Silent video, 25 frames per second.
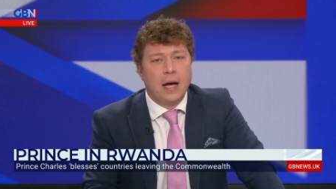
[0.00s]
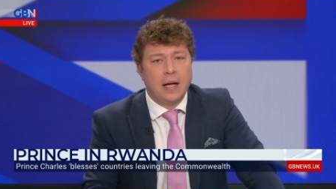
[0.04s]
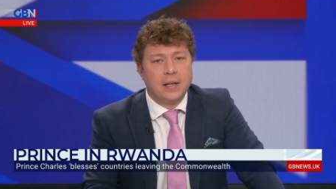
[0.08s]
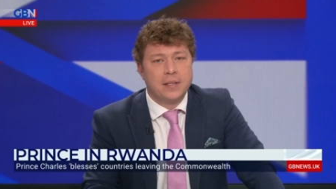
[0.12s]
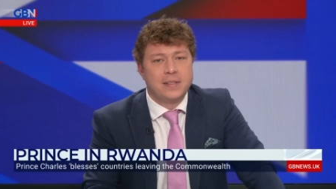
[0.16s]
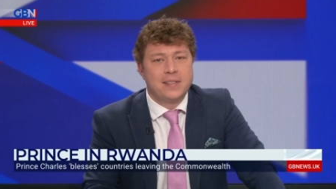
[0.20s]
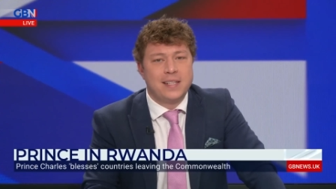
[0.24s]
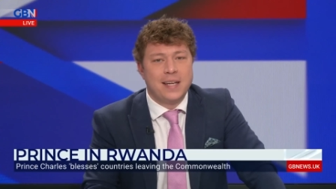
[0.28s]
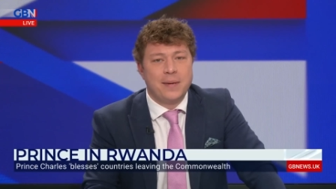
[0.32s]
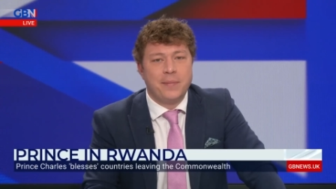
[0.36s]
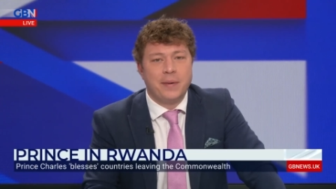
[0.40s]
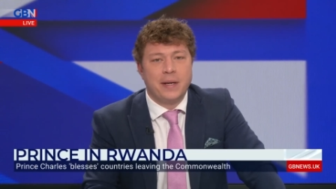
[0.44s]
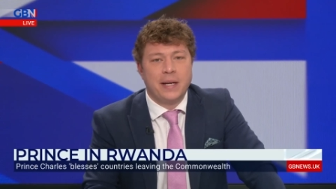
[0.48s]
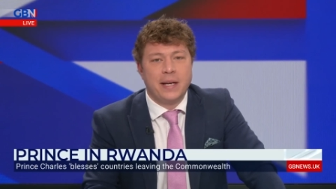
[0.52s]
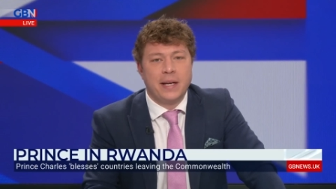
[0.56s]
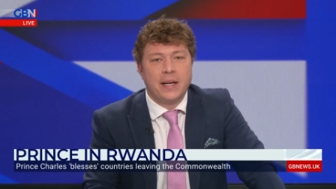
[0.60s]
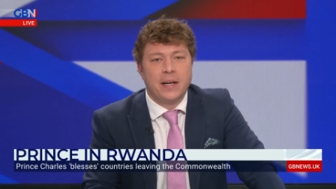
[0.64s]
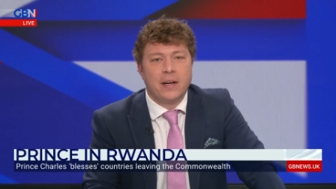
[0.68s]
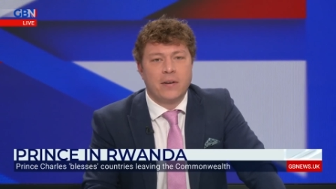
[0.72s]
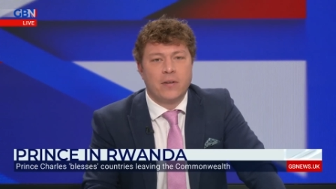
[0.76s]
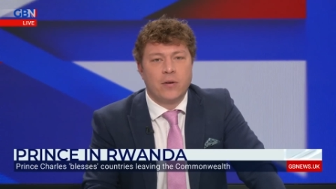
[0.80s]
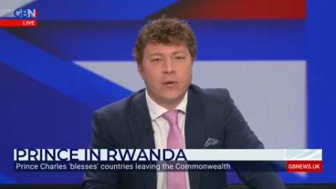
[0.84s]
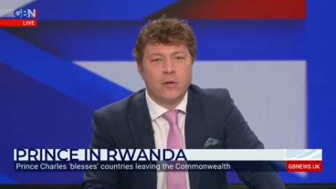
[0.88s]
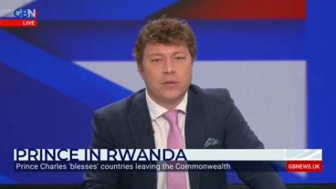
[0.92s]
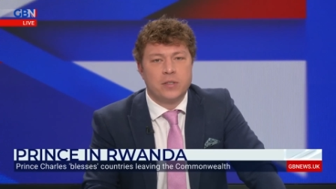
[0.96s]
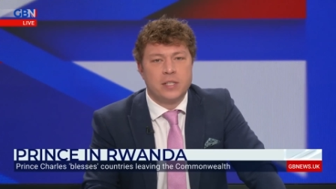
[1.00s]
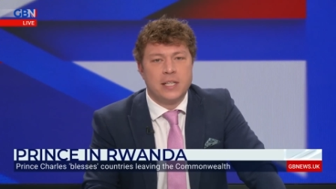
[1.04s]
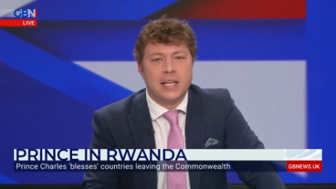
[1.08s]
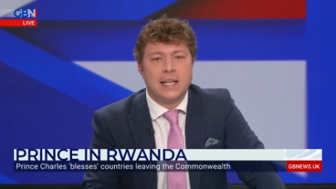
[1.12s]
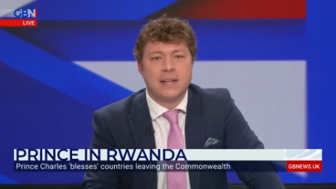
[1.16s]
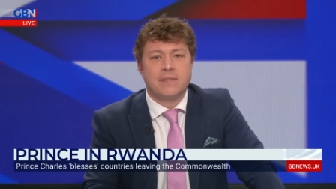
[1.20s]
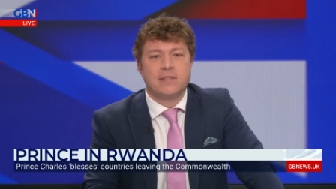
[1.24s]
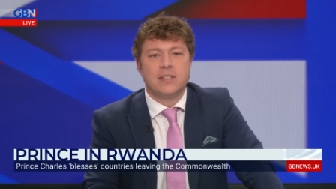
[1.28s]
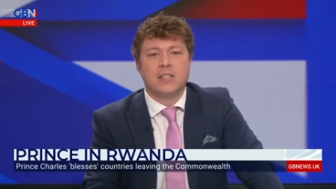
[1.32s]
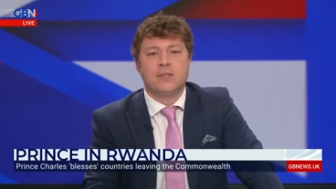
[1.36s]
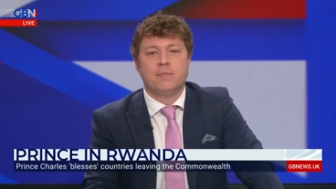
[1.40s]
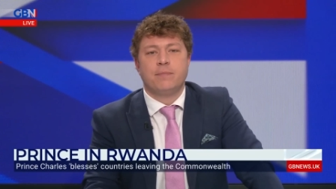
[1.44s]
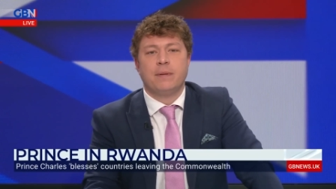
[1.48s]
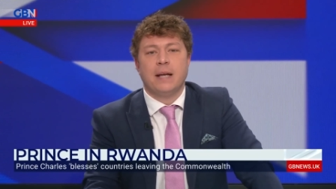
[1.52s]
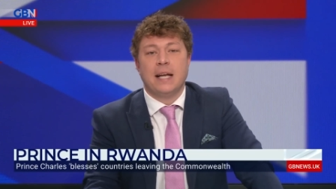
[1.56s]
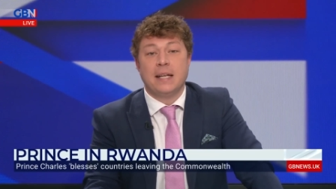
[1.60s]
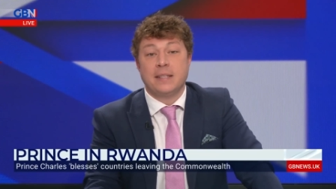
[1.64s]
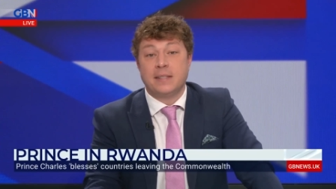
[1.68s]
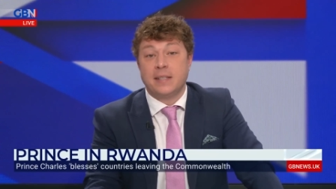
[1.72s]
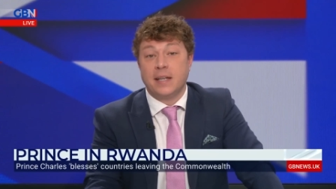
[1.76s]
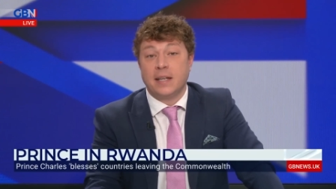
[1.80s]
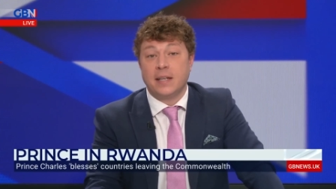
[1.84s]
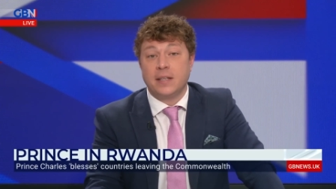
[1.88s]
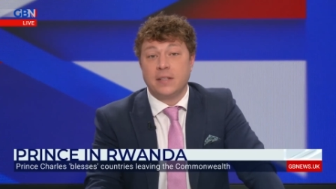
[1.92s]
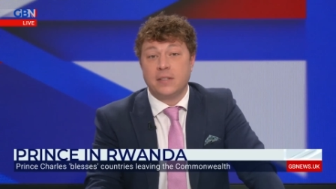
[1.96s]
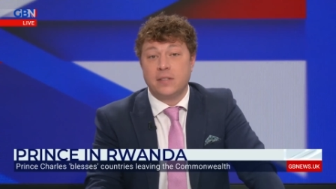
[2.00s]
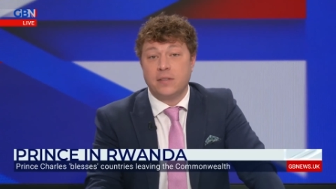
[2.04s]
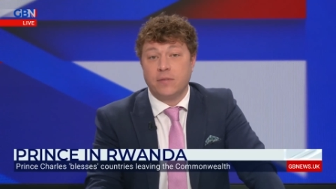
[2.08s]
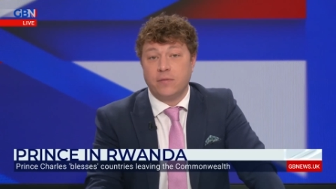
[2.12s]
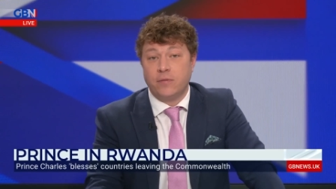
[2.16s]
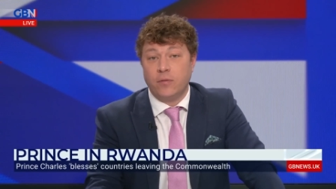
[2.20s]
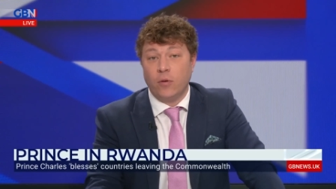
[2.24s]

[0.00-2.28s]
And seemingly, of course, he gives his blessings